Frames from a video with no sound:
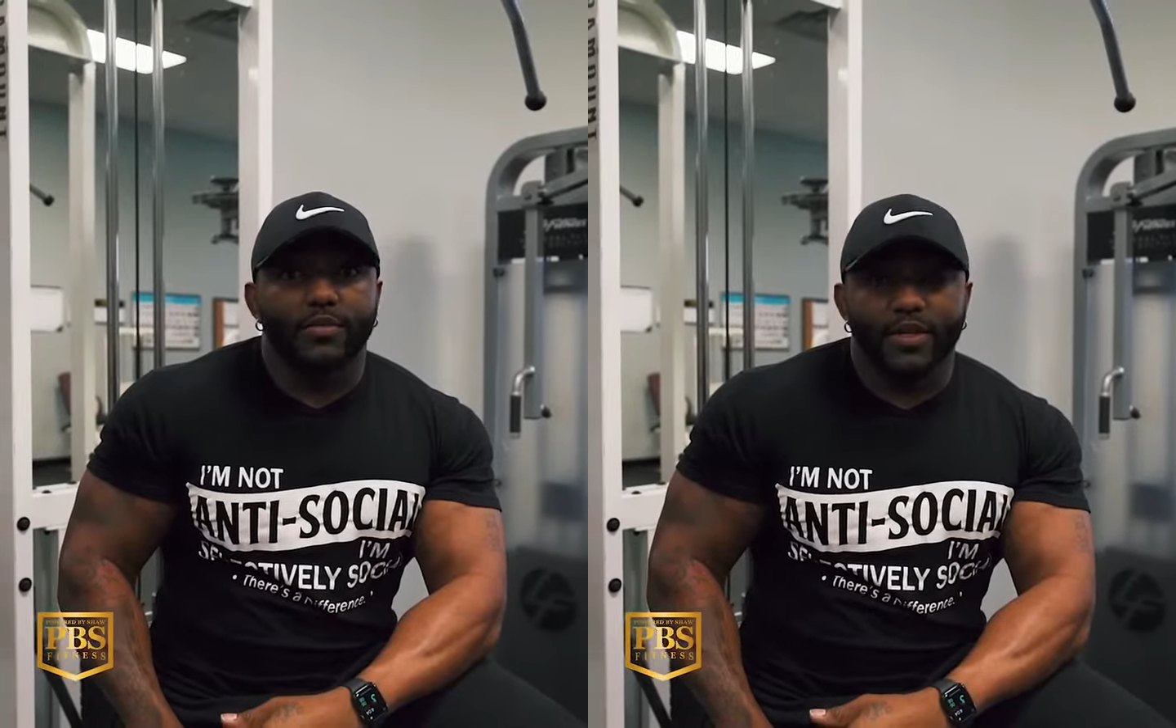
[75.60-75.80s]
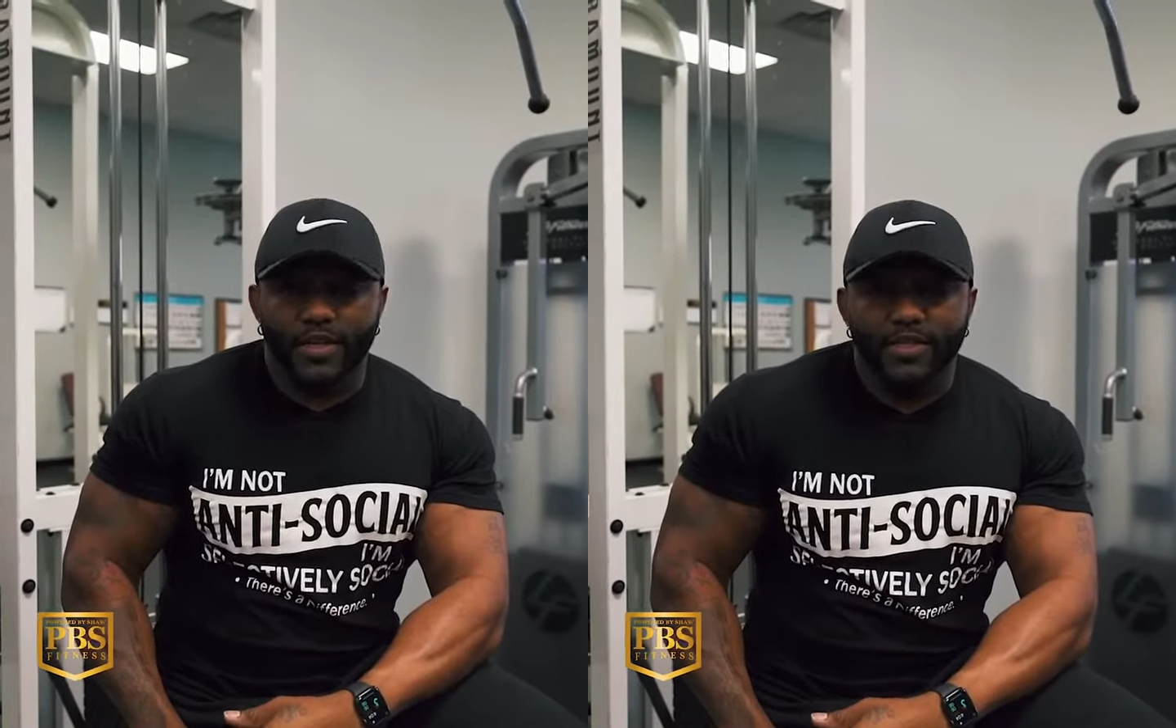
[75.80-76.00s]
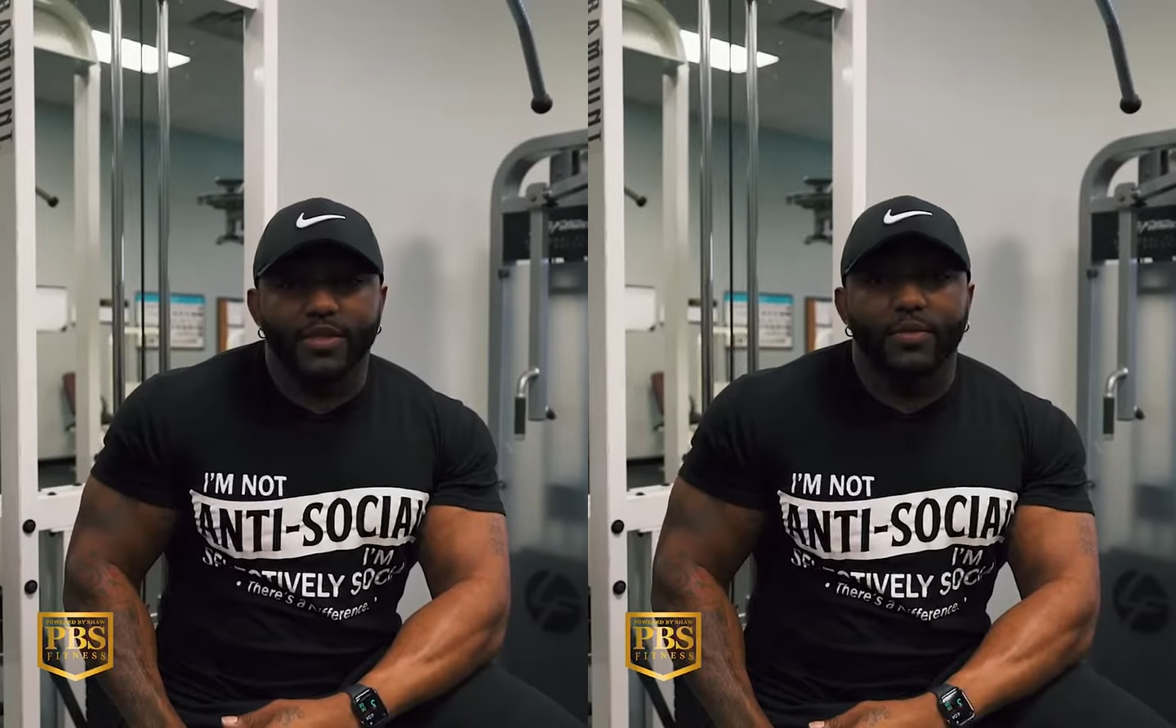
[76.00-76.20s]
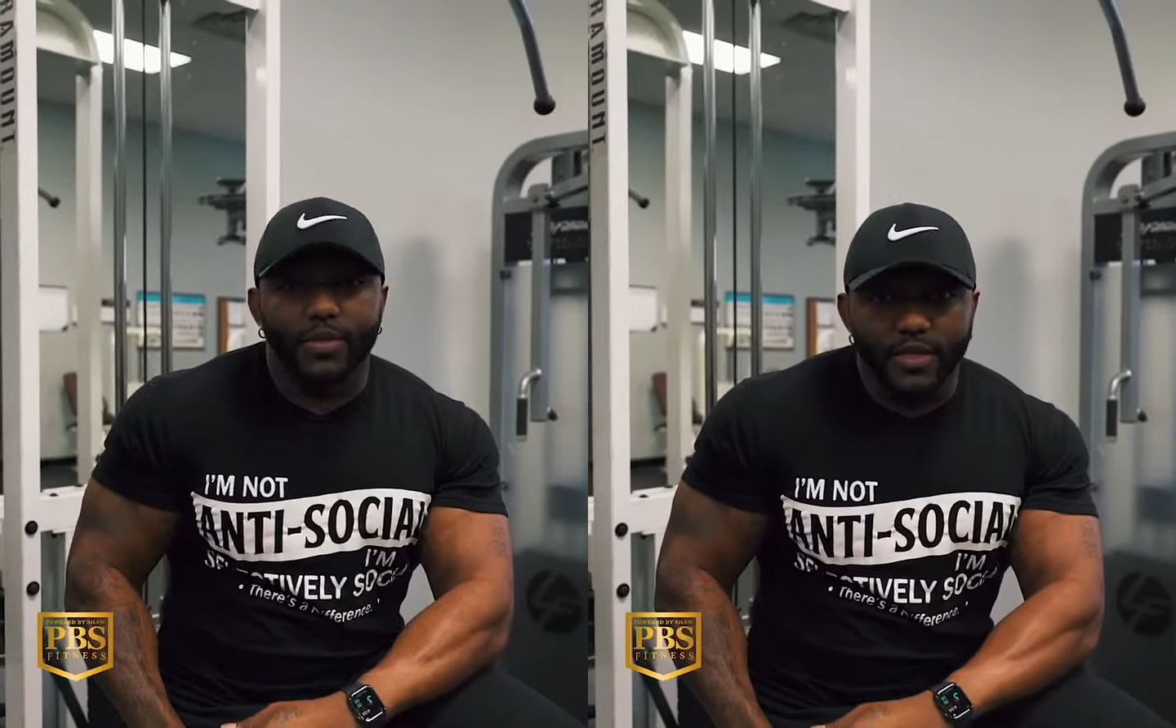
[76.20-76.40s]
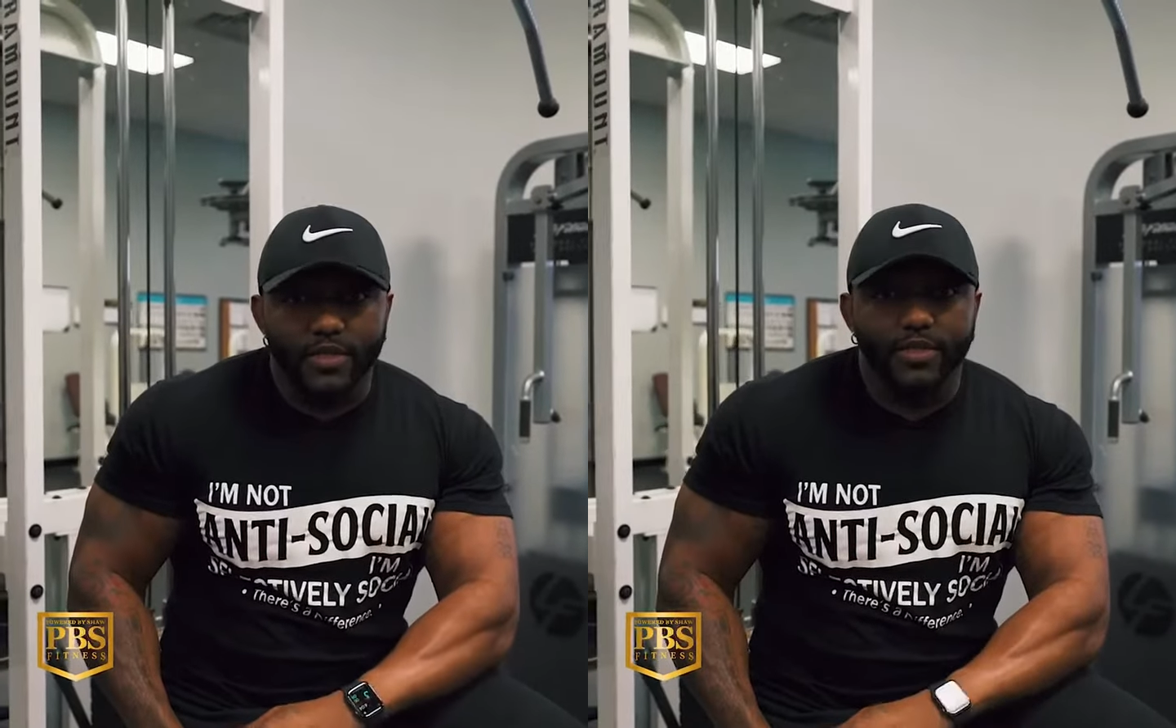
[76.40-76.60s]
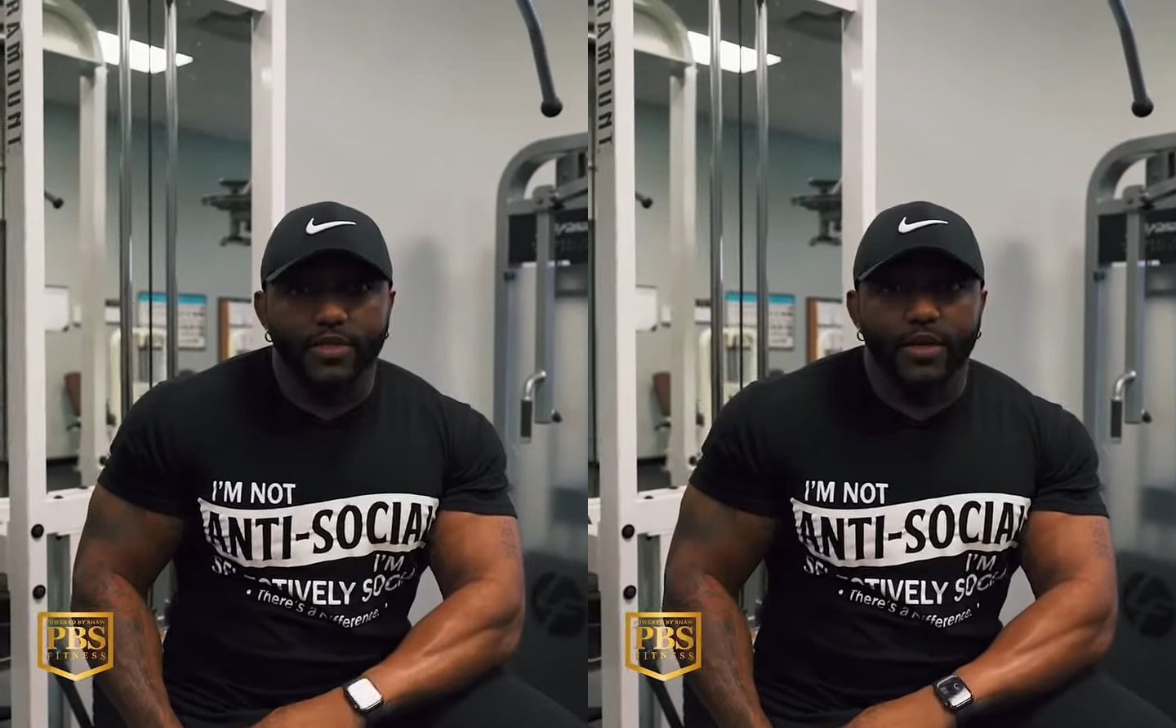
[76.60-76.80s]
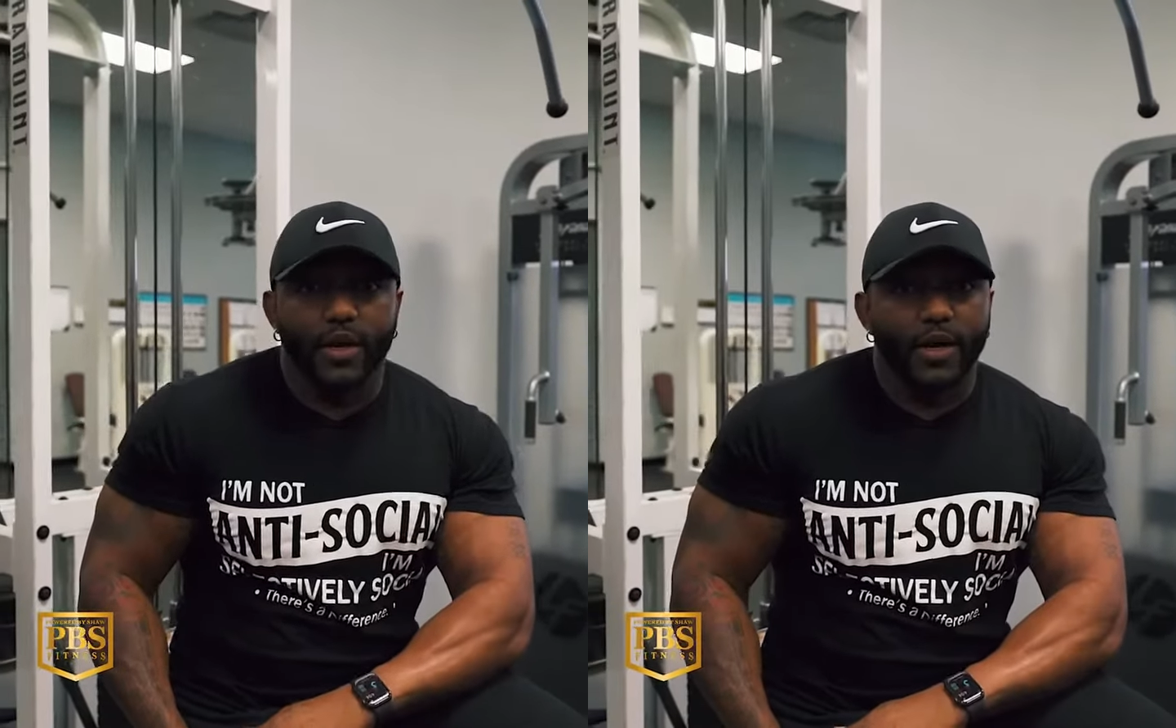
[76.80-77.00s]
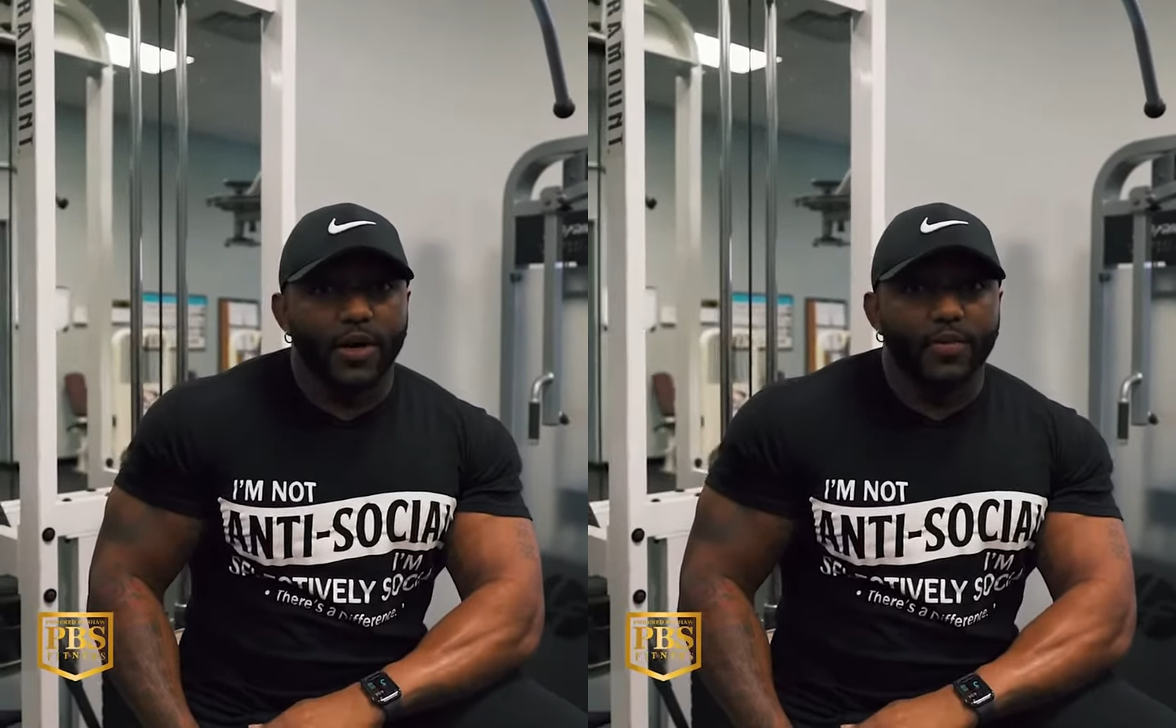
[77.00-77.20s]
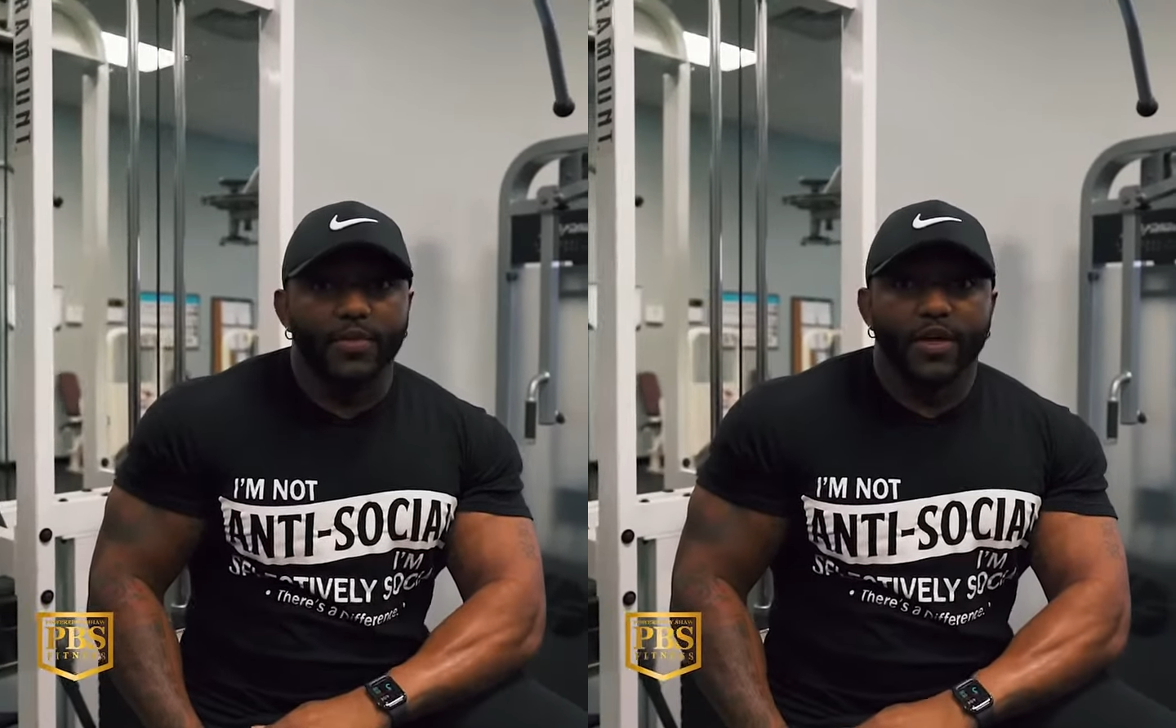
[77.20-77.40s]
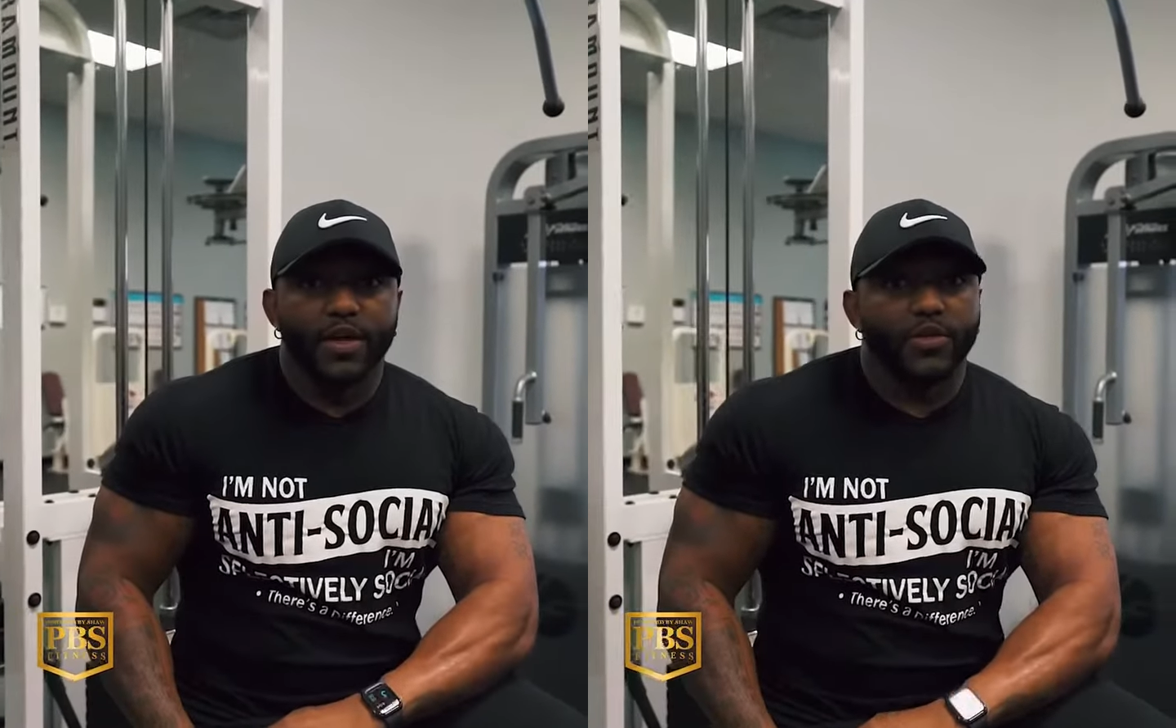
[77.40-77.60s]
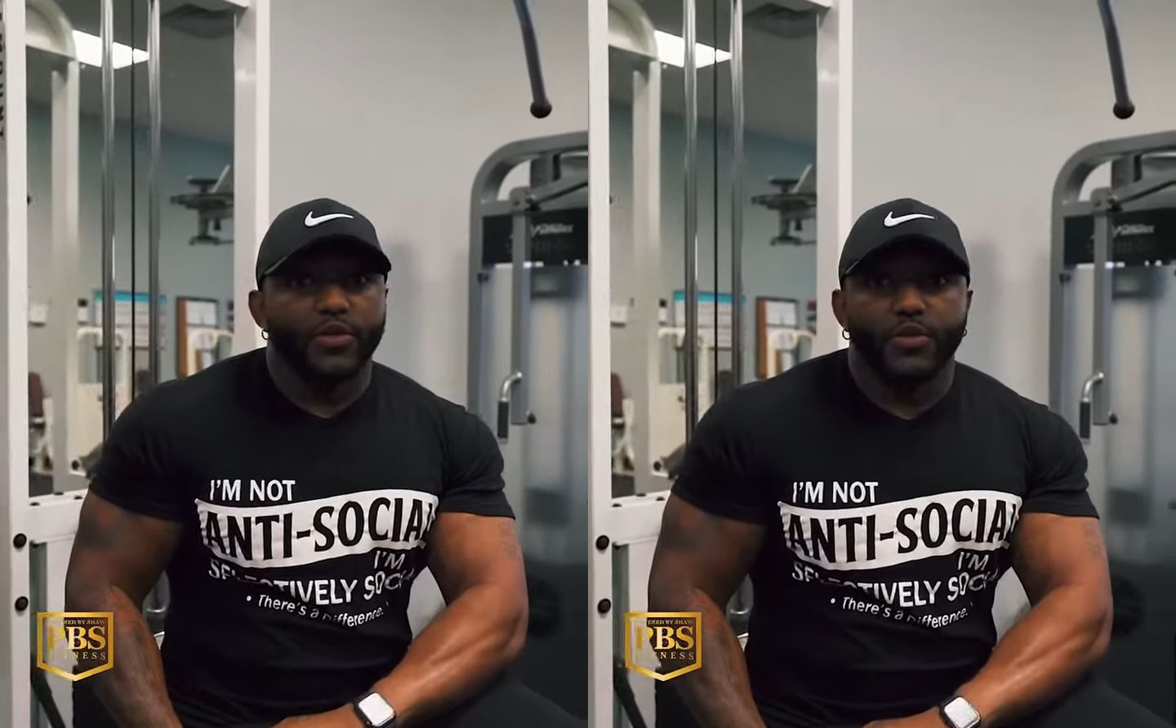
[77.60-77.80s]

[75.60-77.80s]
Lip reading: is a beast. The